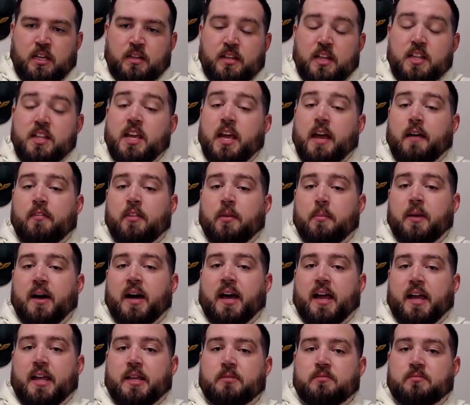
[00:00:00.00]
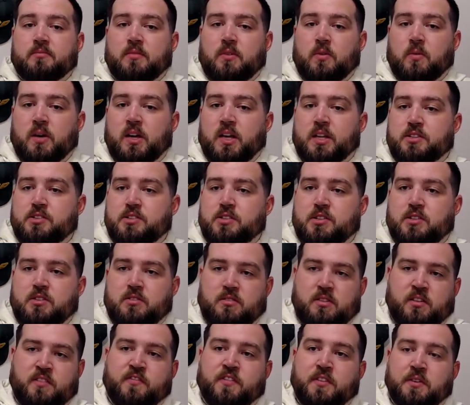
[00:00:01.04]
Then you have the bye, which
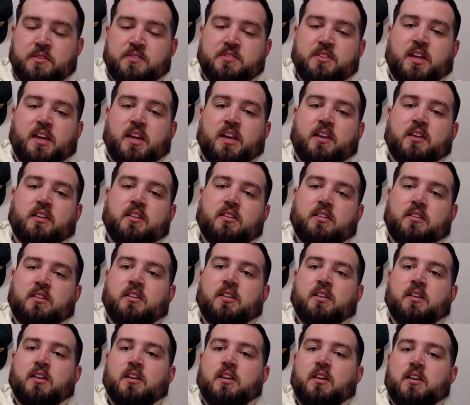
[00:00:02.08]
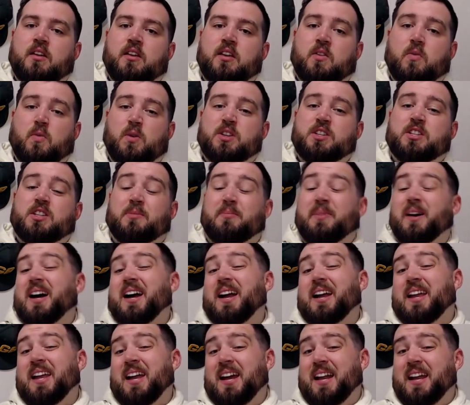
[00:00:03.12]
it feels like you wish the
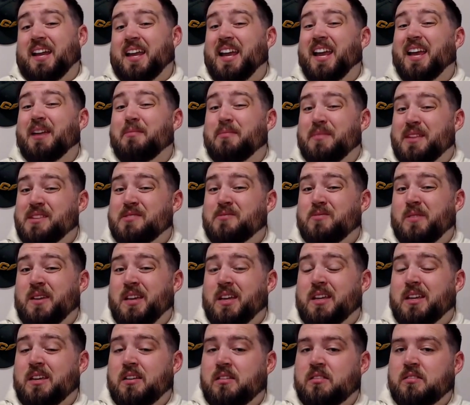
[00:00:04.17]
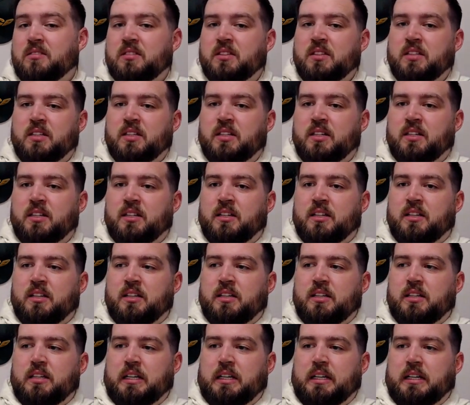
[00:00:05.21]
bye kind of came this week
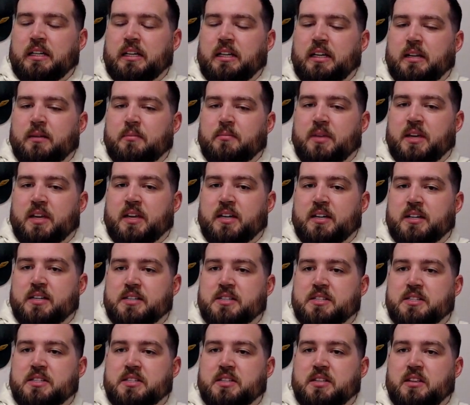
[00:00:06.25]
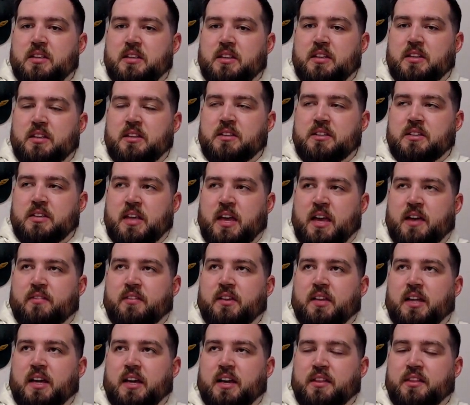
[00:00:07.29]
because you have a
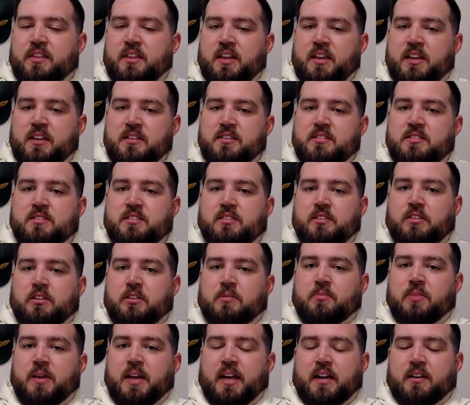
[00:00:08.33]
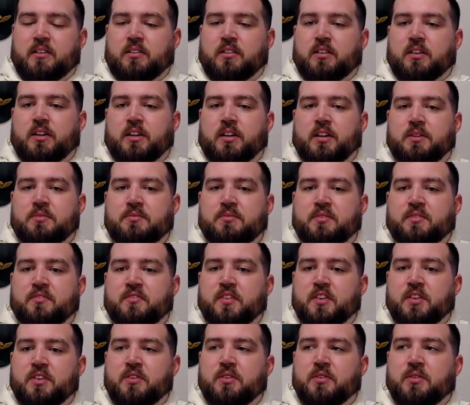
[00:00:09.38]
lot of things to look back on and
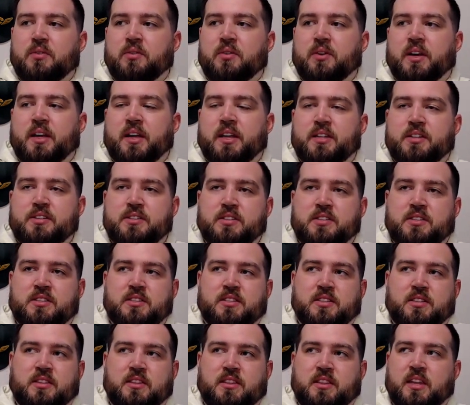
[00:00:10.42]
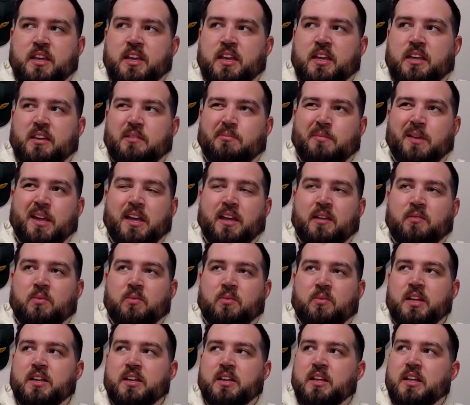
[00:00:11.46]
review and just think, man,
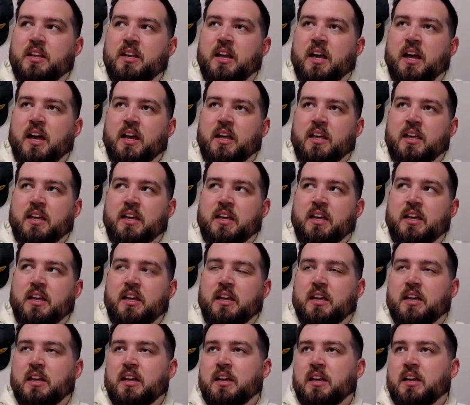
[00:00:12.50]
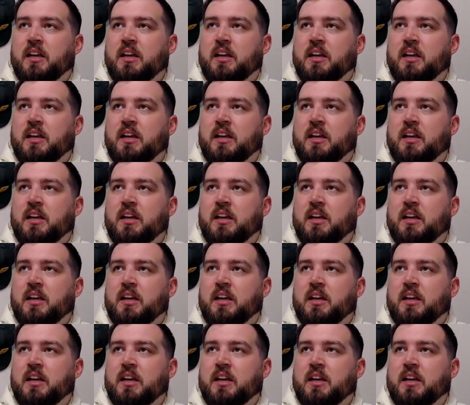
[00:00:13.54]
we did not get